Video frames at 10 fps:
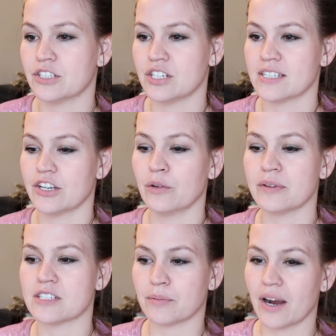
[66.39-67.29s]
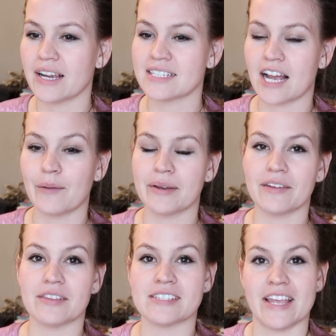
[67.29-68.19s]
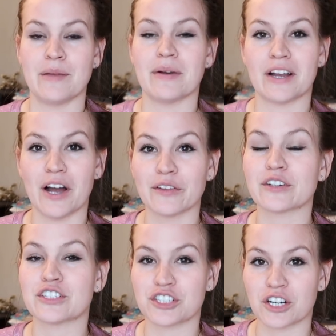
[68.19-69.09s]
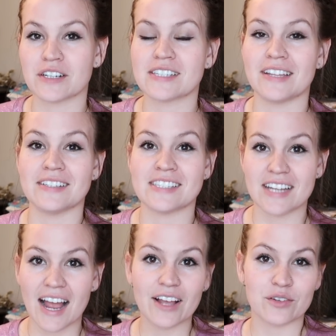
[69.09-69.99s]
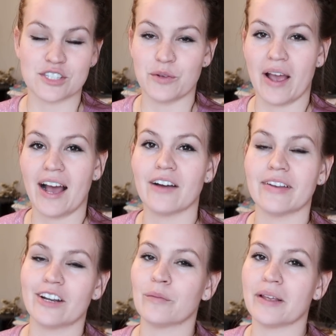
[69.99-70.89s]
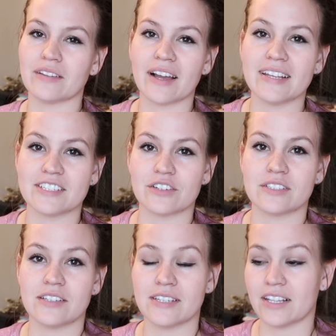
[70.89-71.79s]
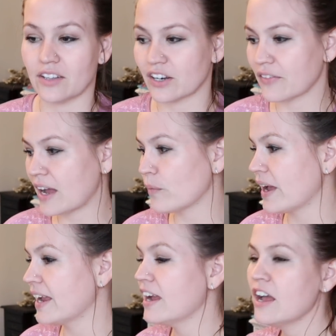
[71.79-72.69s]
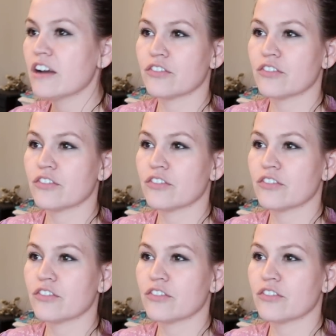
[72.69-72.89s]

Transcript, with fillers: She said you'll be surprised how many of the same color shirts and styles you have and it'll be a lot easier to declutter that way